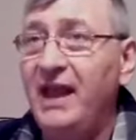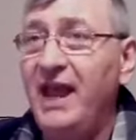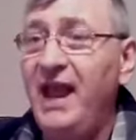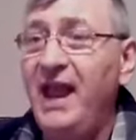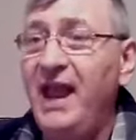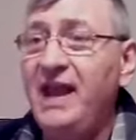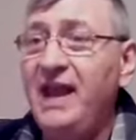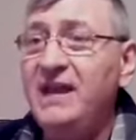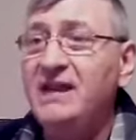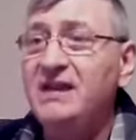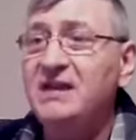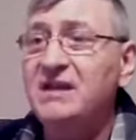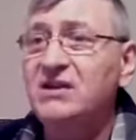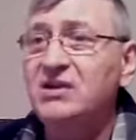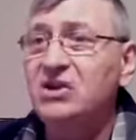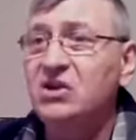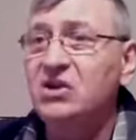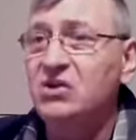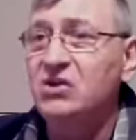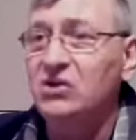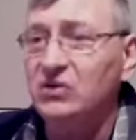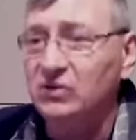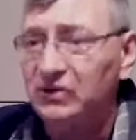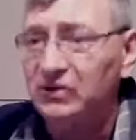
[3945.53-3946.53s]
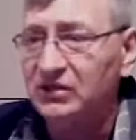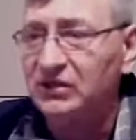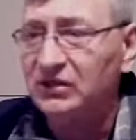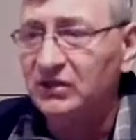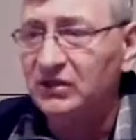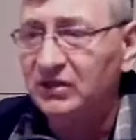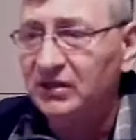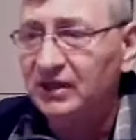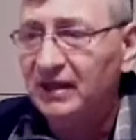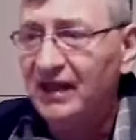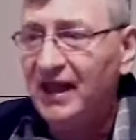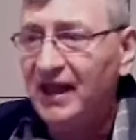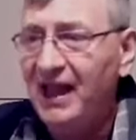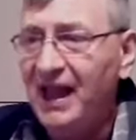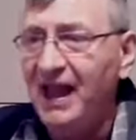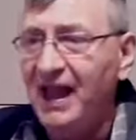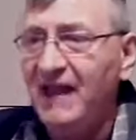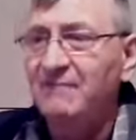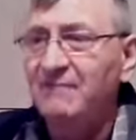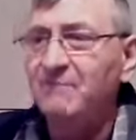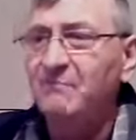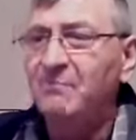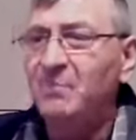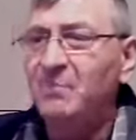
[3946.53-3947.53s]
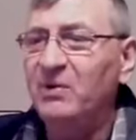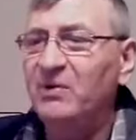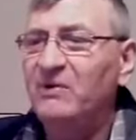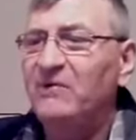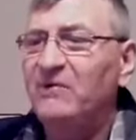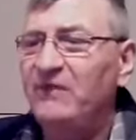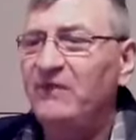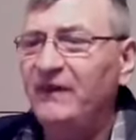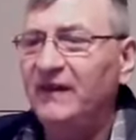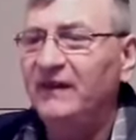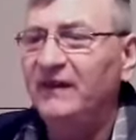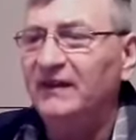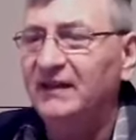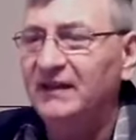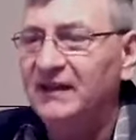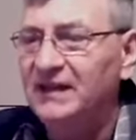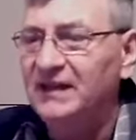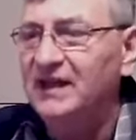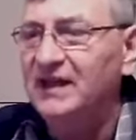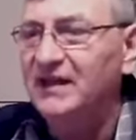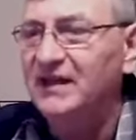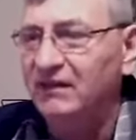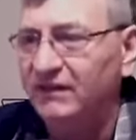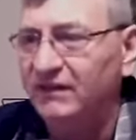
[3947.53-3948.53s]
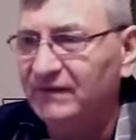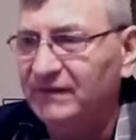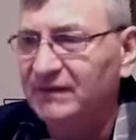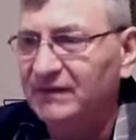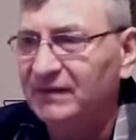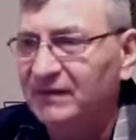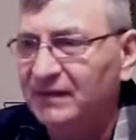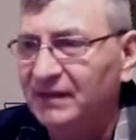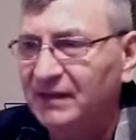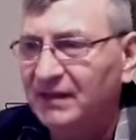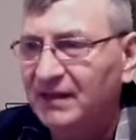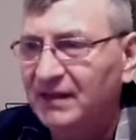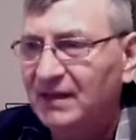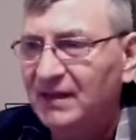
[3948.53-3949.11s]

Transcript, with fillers: any good and perfect gift